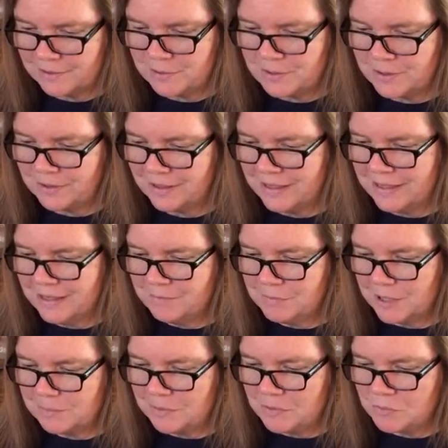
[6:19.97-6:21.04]
Oh,
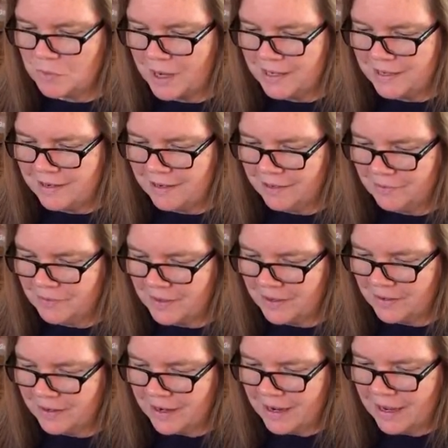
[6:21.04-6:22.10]
must be rainy out there.